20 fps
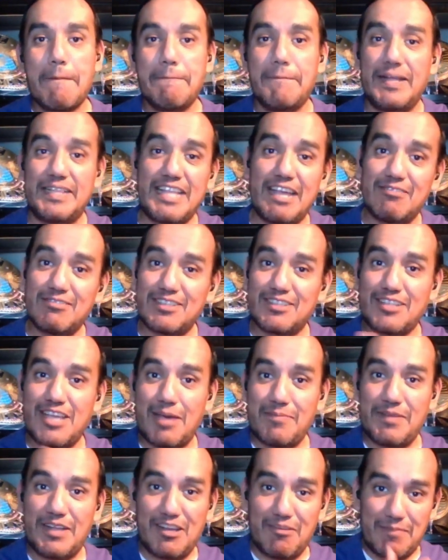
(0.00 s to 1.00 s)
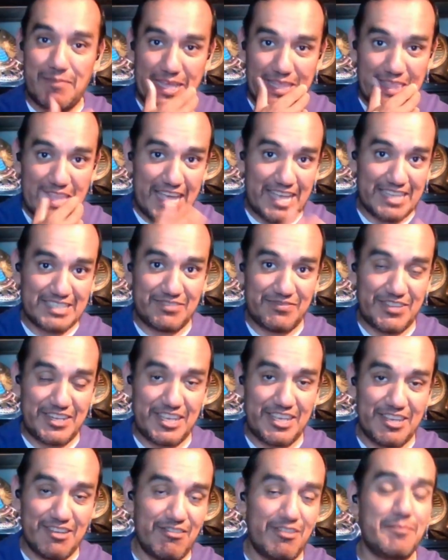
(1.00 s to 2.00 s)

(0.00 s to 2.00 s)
But that was the topic of my last video,